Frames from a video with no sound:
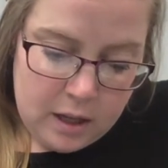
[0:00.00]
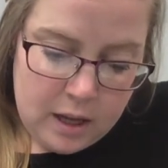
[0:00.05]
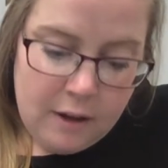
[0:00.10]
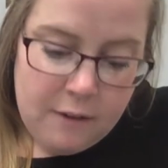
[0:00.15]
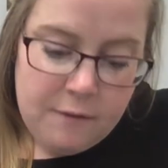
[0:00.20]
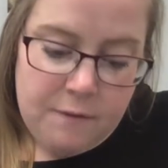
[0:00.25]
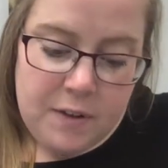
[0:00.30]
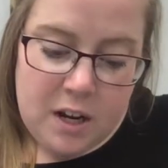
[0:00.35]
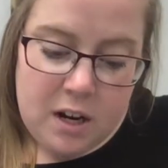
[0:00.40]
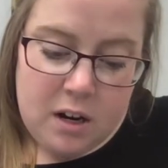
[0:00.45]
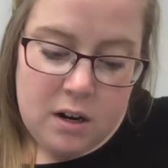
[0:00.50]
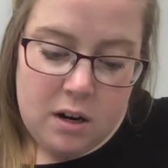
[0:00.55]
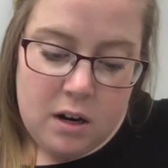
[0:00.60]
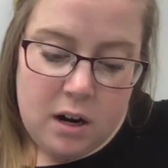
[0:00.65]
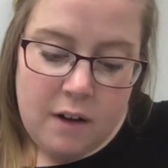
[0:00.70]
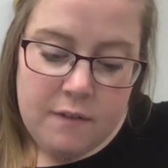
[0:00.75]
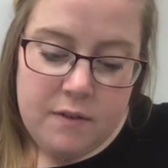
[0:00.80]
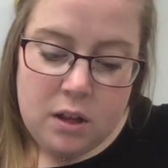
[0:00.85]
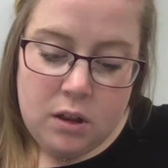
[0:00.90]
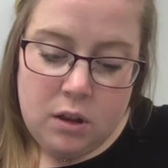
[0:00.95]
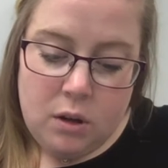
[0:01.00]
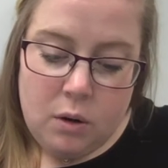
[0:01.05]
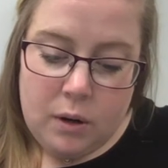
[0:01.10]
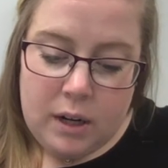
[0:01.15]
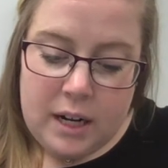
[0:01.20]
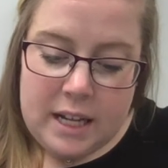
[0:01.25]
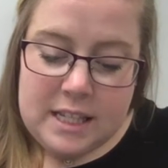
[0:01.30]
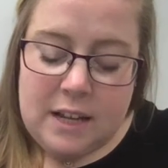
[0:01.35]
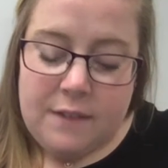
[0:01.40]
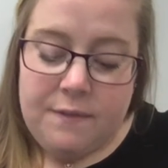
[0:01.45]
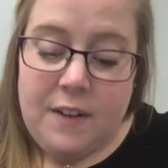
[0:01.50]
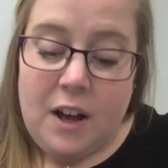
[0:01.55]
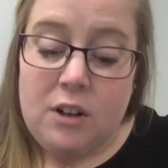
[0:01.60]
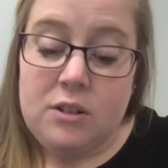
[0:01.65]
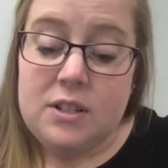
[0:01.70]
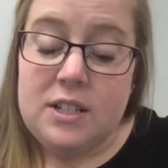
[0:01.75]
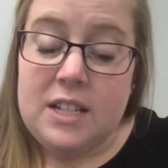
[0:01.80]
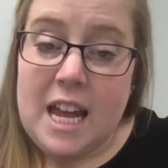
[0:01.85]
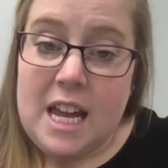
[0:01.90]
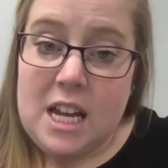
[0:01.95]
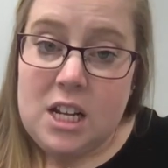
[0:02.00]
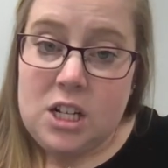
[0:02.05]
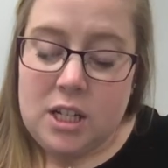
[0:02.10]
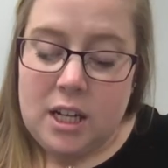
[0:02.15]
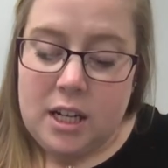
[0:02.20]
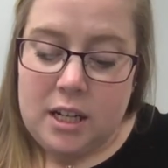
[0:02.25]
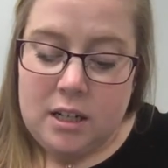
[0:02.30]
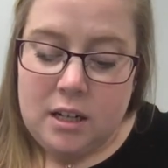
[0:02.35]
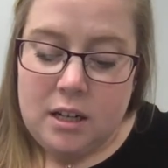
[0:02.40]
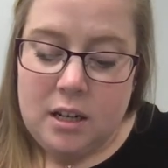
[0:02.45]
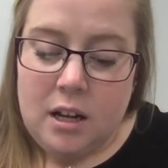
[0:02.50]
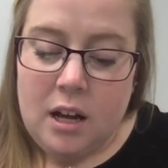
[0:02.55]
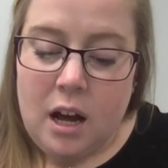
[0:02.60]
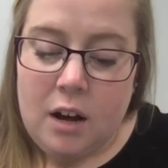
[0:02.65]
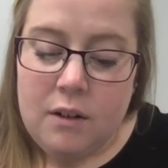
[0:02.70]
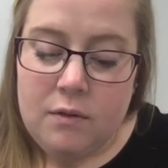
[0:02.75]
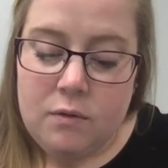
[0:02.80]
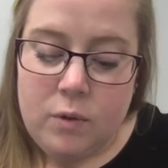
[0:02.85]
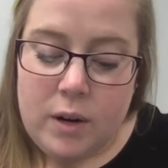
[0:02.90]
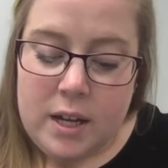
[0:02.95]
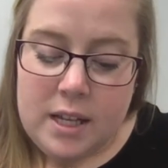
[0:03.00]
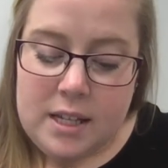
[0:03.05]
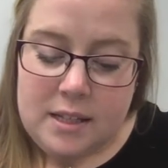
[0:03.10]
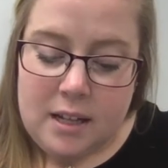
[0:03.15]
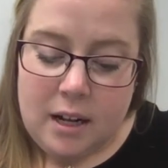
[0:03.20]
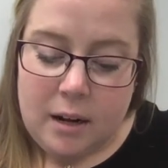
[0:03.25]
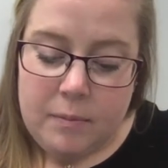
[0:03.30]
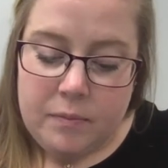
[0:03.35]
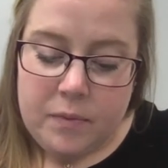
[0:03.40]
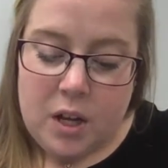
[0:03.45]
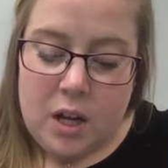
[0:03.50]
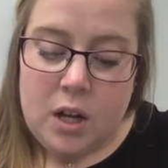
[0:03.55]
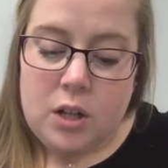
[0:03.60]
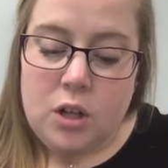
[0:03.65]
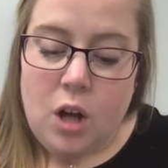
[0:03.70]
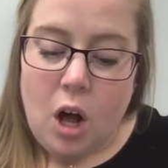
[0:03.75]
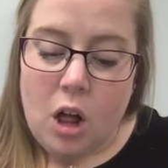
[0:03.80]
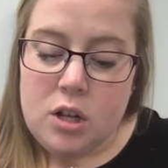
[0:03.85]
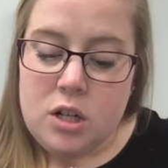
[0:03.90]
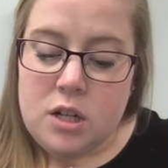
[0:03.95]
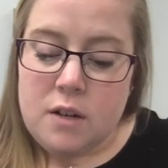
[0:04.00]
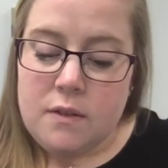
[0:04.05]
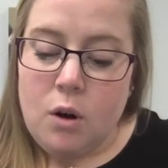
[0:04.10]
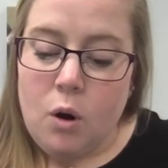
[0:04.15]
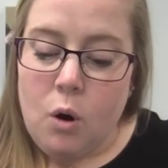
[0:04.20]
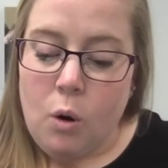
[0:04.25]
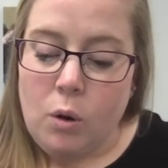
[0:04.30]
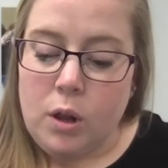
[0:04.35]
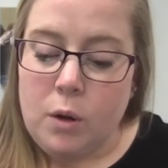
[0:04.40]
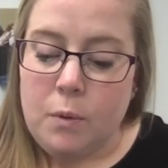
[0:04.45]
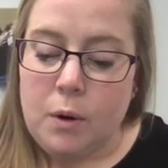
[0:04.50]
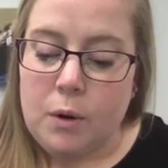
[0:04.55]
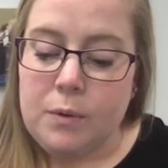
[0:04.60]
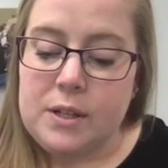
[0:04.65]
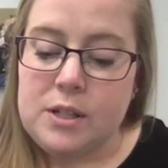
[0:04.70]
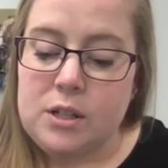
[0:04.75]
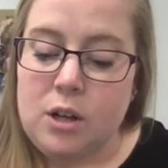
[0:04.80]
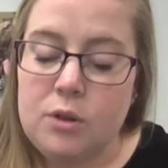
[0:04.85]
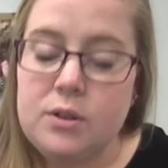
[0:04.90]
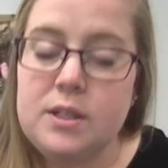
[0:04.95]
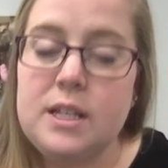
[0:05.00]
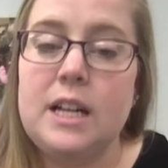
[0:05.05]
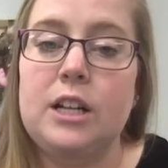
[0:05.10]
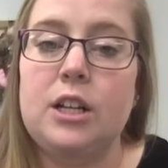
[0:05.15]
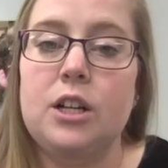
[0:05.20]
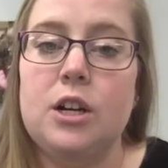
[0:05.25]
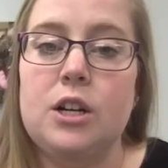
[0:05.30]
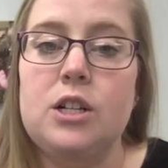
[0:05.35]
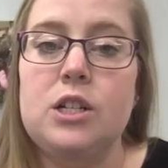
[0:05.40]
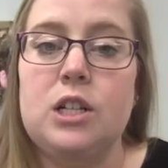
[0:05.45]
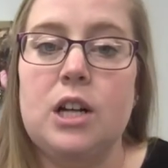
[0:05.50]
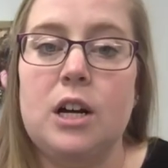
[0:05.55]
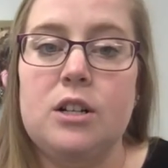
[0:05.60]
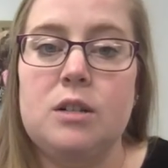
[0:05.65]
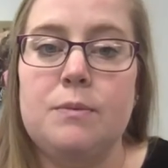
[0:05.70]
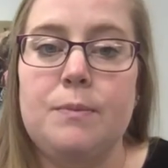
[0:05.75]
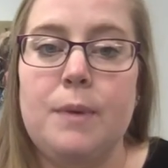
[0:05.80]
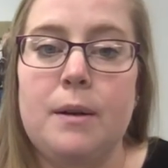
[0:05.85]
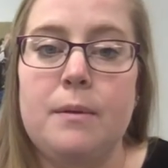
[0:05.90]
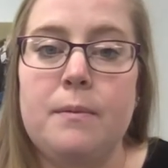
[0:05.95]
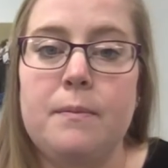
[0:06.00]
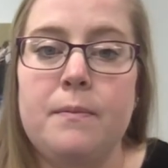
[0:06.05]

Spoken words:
Fear of the Lord is the foundation of wisdom. Knowledge of the Holy One results in good judgment.